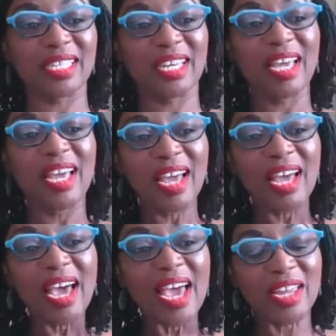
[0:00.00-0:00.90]
And we
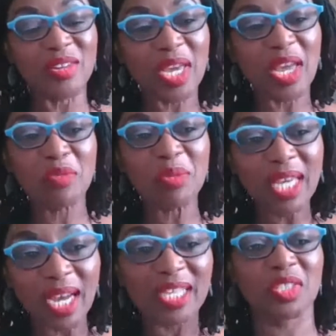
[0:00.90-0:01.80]
have to be kind to
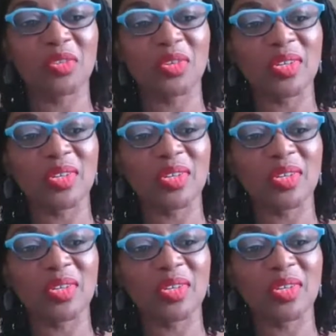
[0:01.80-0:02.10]
each other.